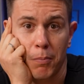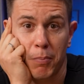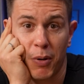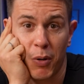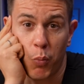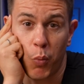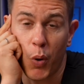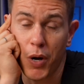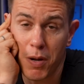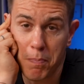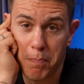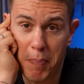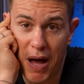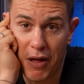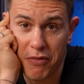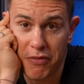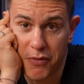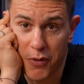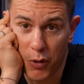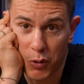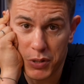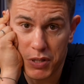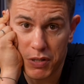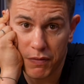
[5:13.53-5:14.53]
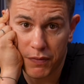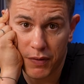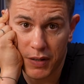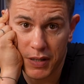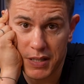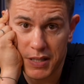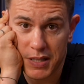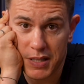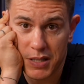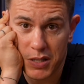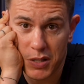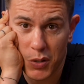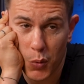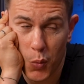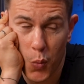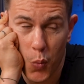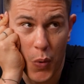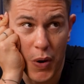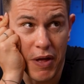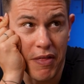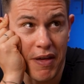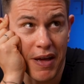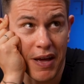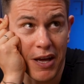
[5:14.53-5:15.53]
but what about those of us
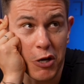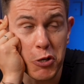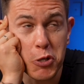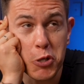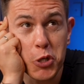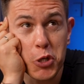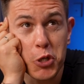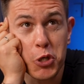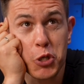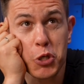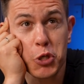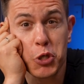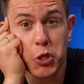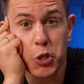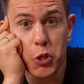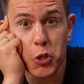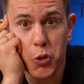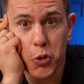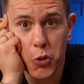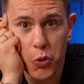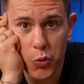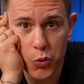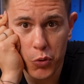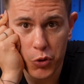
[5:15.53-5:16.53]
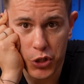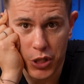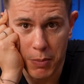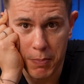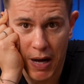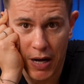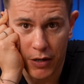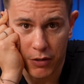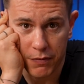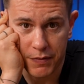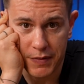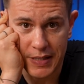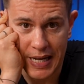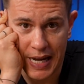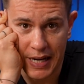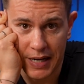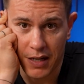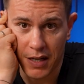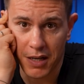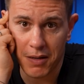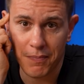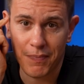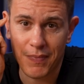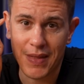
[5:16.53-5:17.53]
with a huge amount of
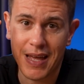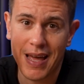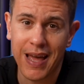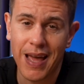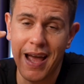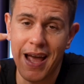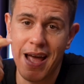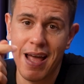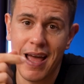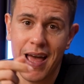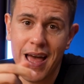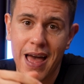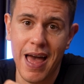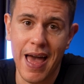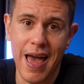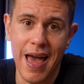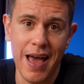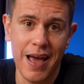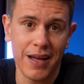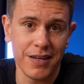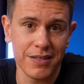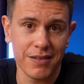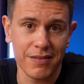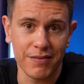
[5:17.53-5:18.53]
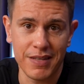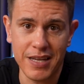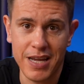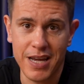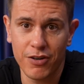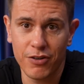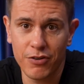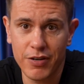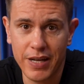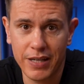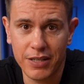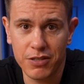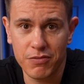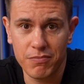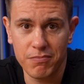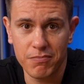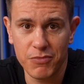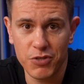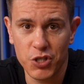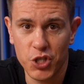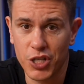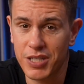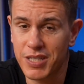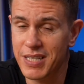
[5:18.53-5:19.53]
data and the internet
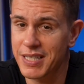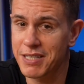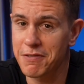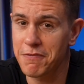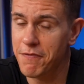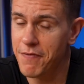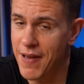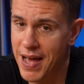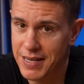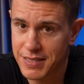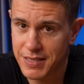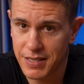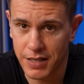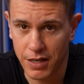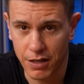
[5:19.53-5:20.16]
just isn't fast